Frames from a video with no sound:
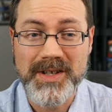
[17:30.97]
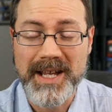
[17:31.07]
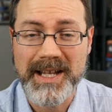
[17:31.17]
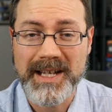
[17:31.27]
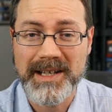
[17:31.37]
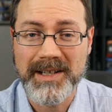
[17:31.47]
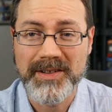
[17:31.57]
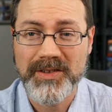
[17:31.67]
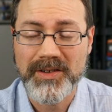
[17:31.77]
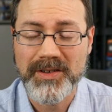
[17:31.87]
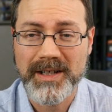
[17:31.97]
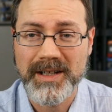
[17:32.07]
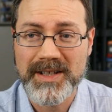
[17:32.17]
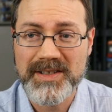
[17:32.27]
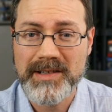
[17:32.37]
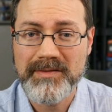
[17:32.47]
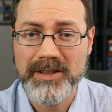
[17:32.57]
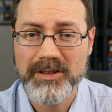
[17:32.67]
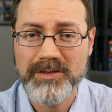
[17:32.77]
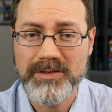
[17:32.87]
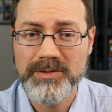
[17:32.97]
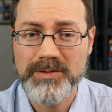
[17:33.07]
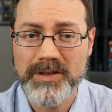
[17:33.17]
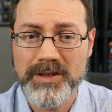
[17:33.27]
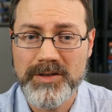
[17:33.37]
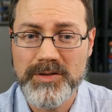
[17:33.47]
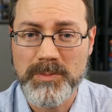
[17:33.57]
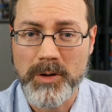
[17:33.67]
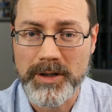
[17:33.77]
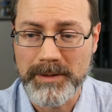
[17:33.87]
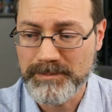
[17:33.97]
and that's not even including the used market.